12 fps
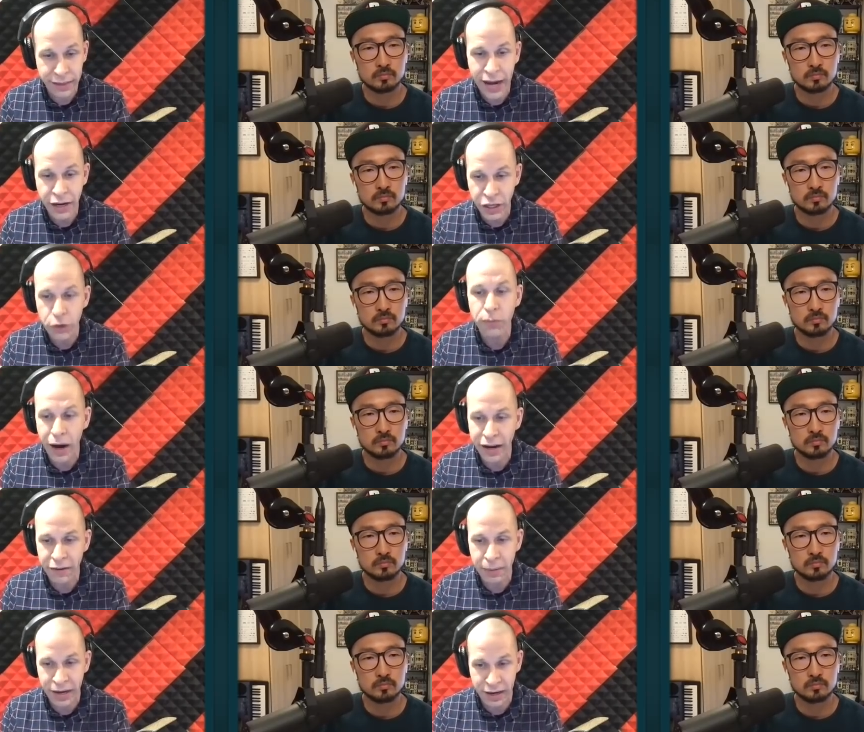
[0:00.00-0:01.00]
Speaker 1: that you might have
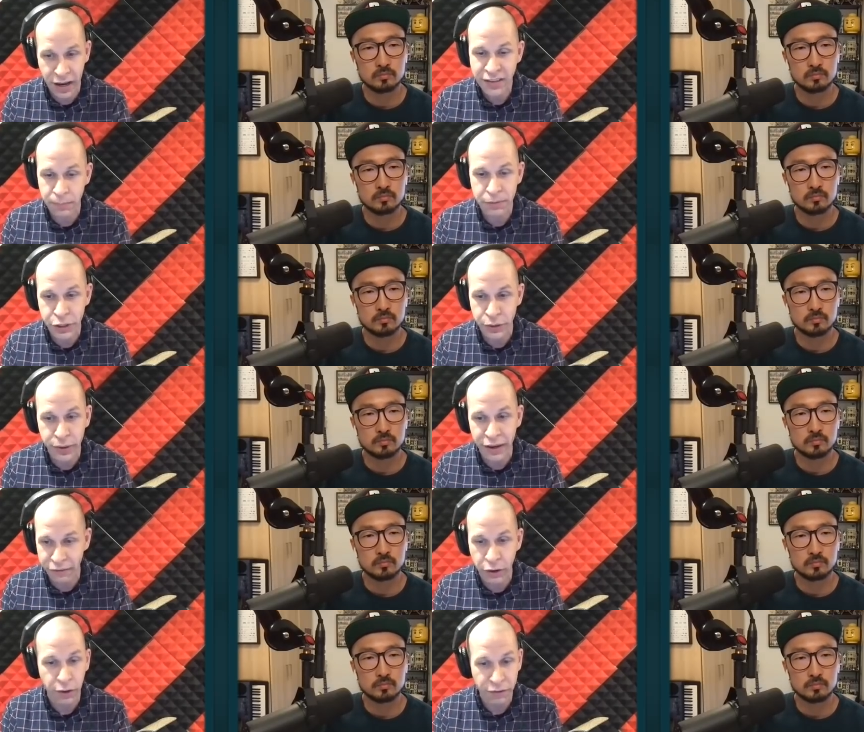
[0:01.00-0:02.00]
been accustomed to if
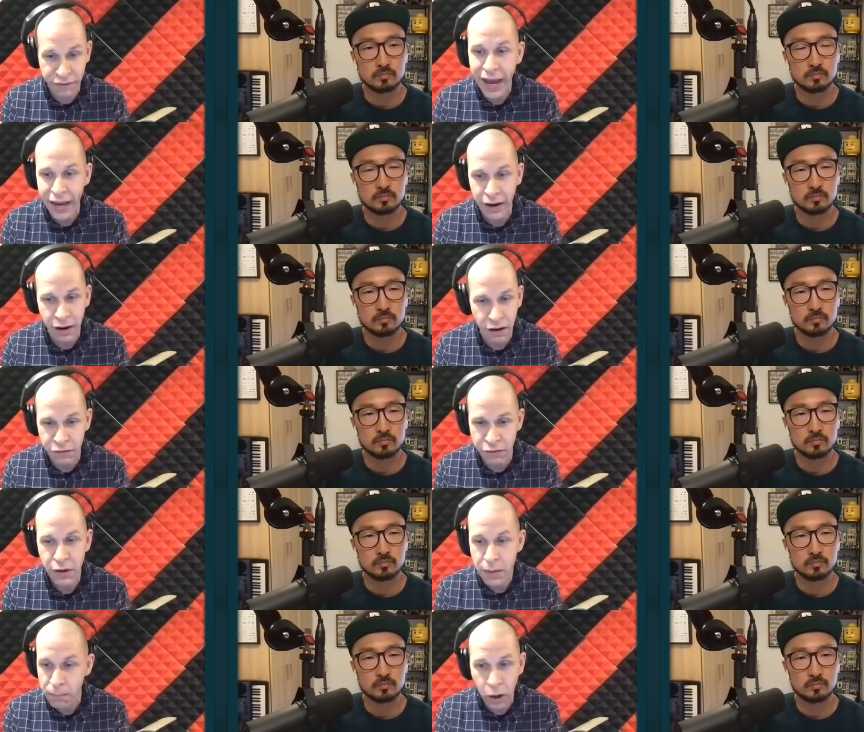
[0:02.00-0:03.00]
you're a fan of
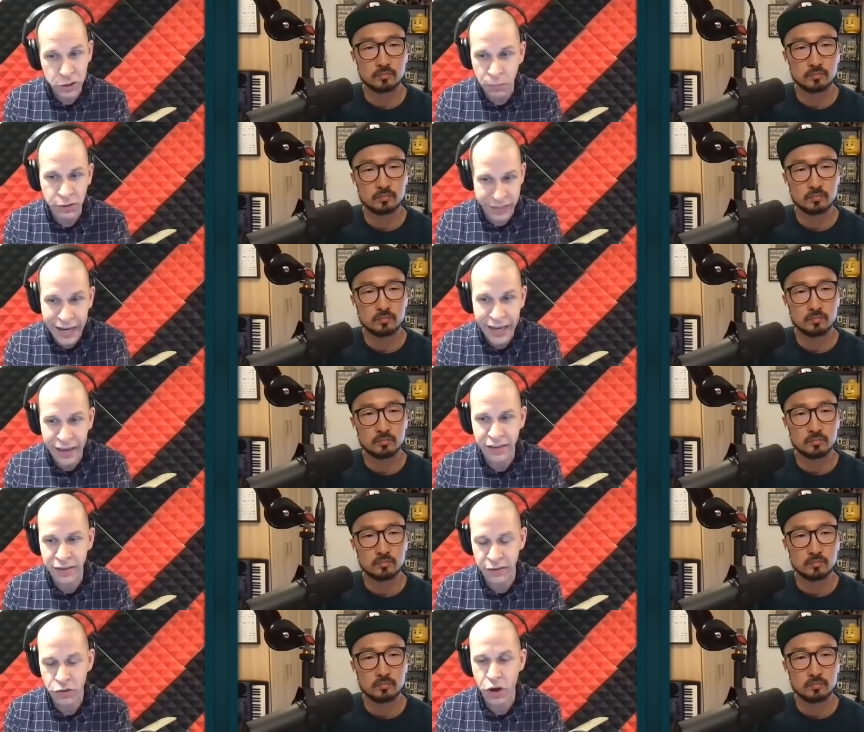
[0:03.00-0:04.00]
multiple decades
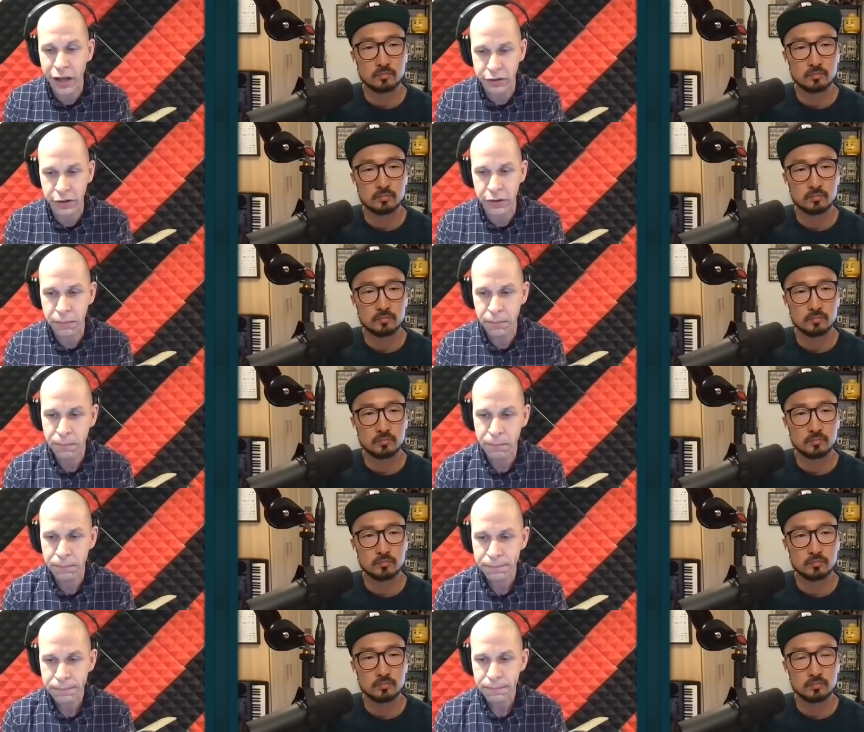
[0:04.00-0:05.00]
since childhood.
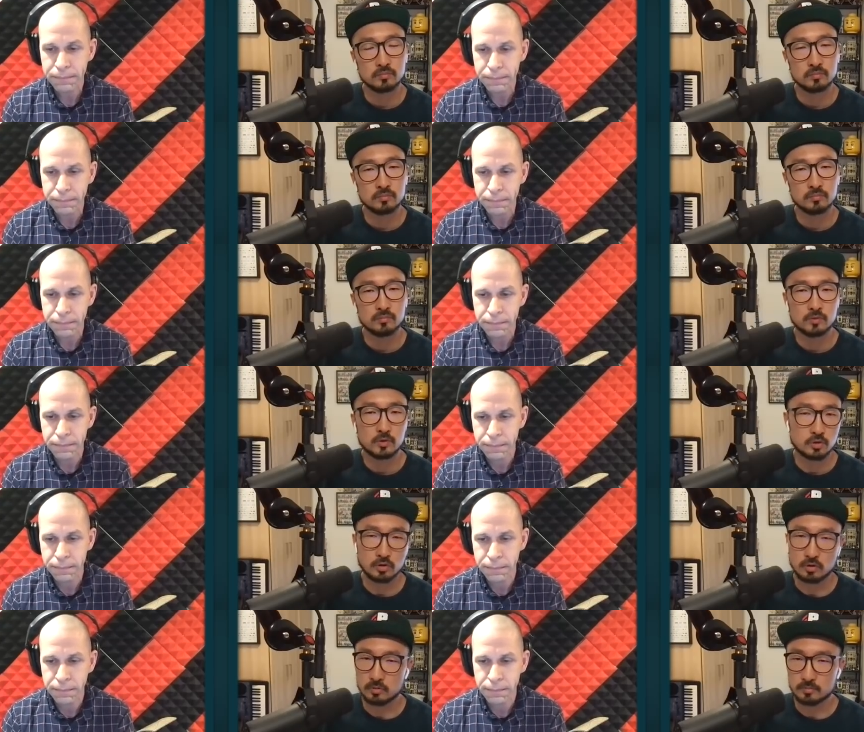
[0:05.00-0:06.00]

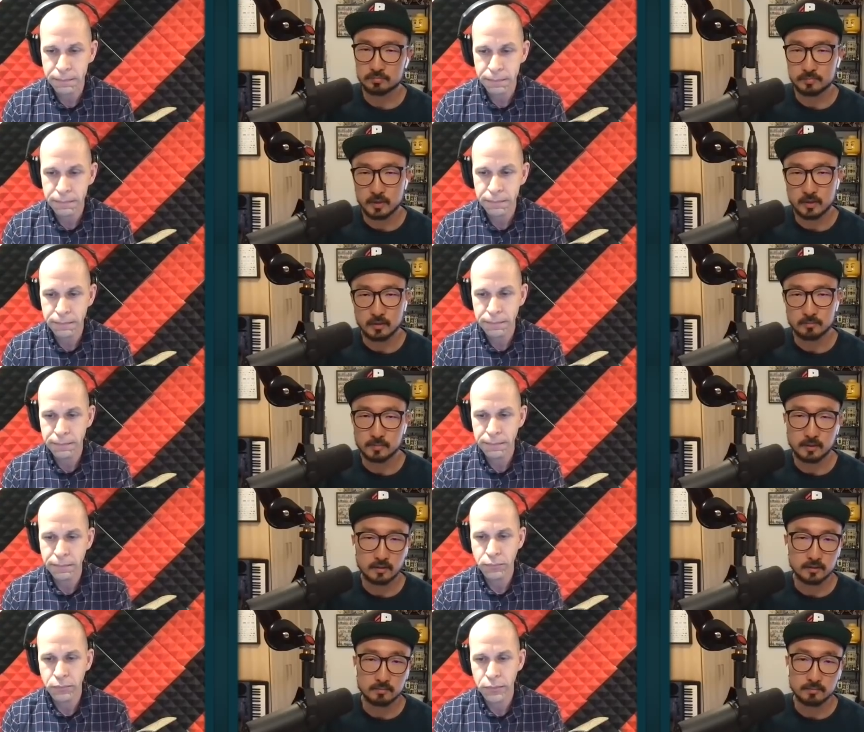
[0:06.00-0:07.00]
Speaker 2: Sure. Yeah,
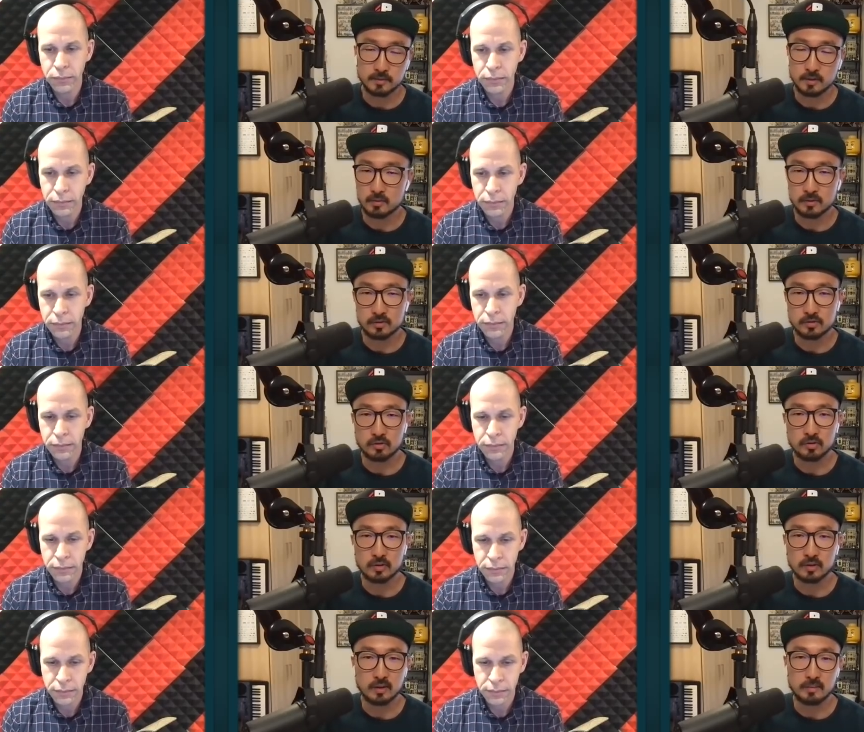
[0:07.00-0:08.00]
and you know
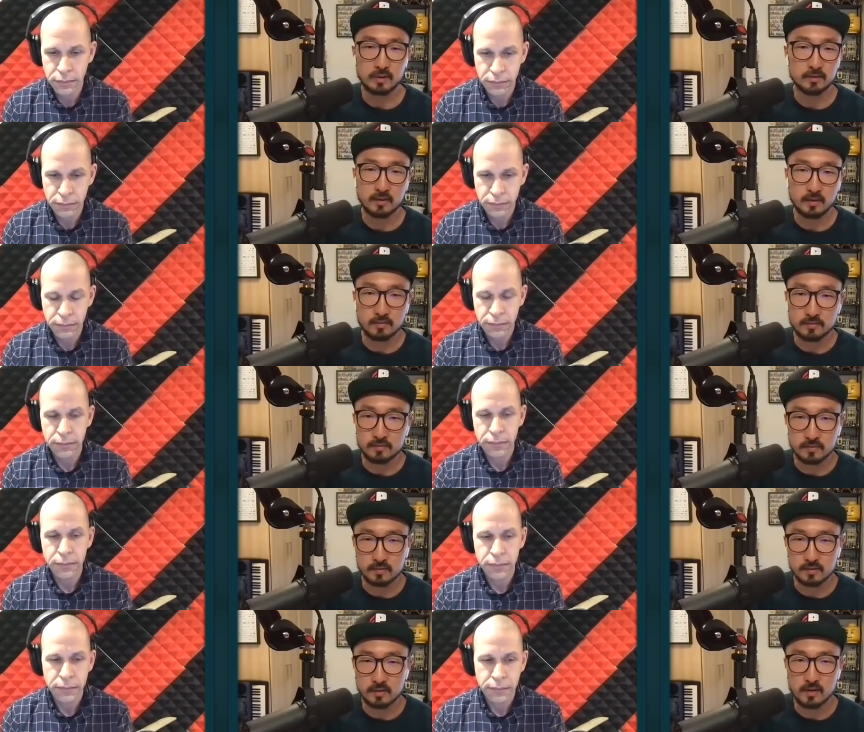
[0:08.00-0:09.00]
internally, I mean, if they've
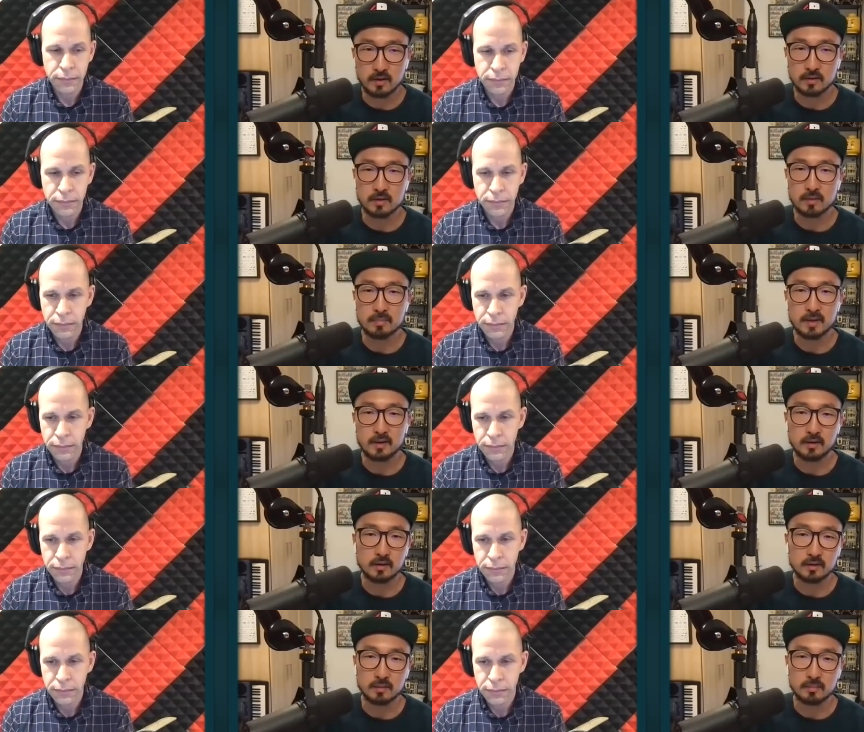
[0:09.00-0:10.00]
kind of kept that
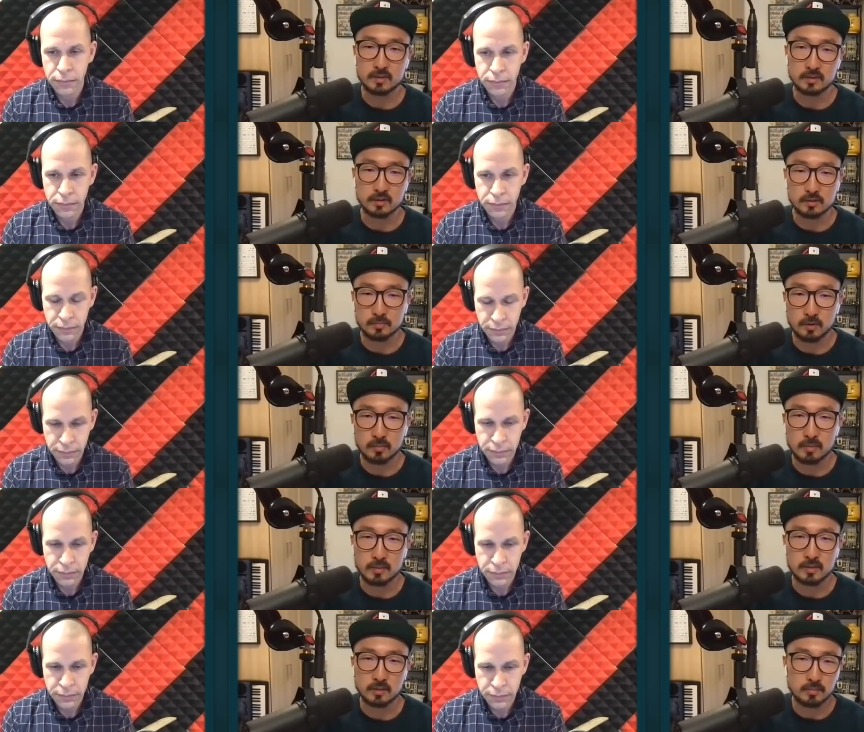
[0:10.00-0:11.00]
edict up until this point,
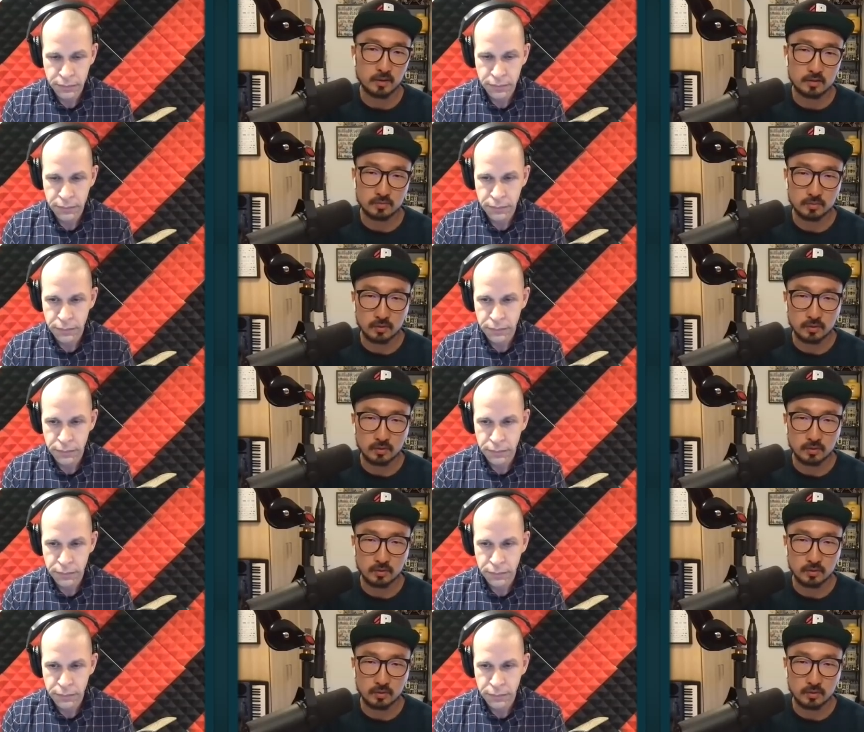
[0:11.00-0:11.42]
maybe something is